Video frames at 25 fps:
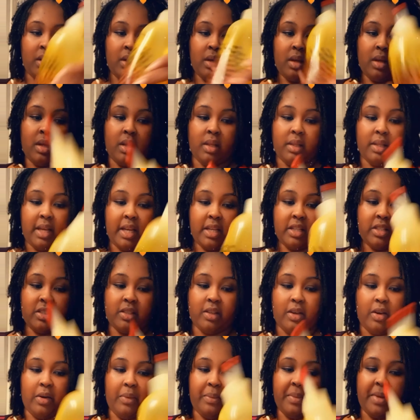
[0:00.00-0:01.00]
like
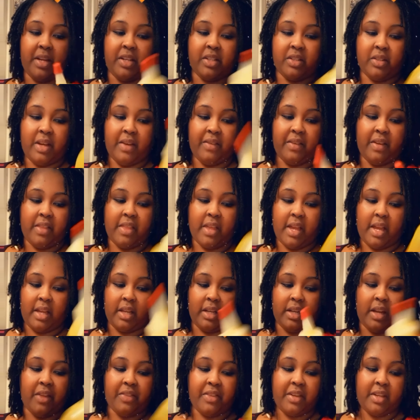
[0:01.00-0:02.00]
so, make sure
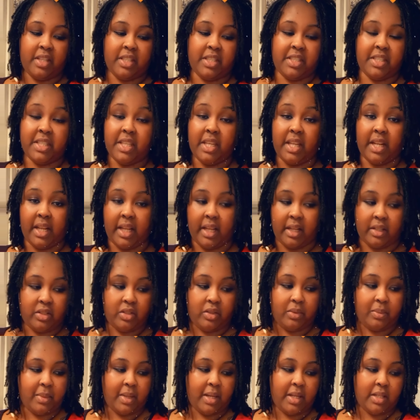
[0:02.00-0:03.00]
nothing is sitting too
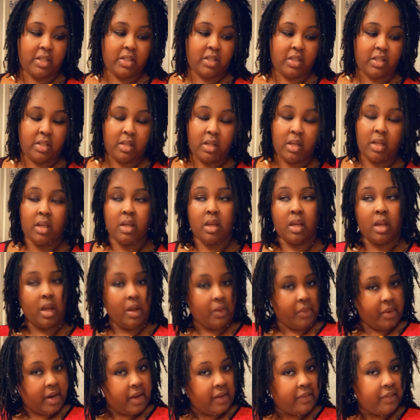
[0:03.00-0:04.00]
much or
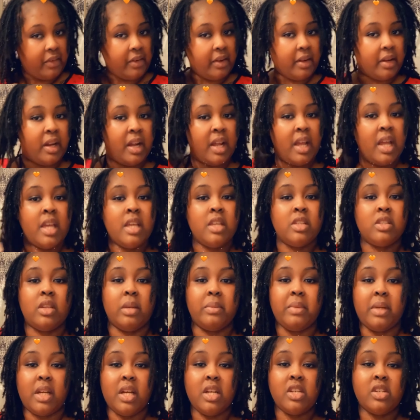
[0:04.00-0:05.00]
whatever. So
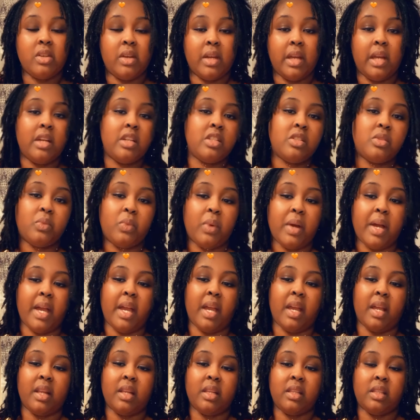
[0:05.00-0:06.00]
because your hair is wet,
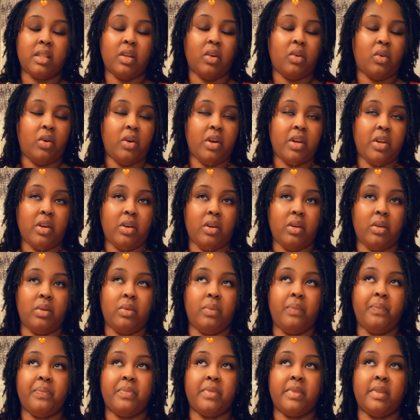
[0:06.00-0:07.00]
the water
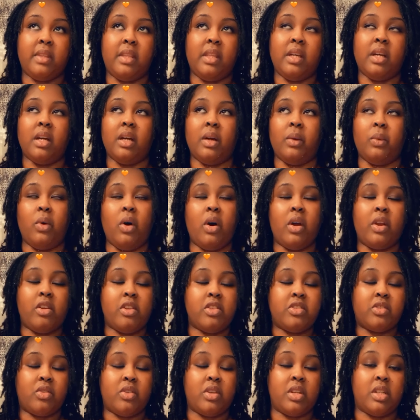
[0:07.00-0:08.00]
is
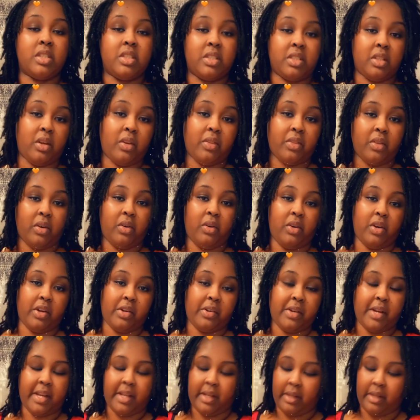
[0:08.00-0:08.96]
going to steal the oil in.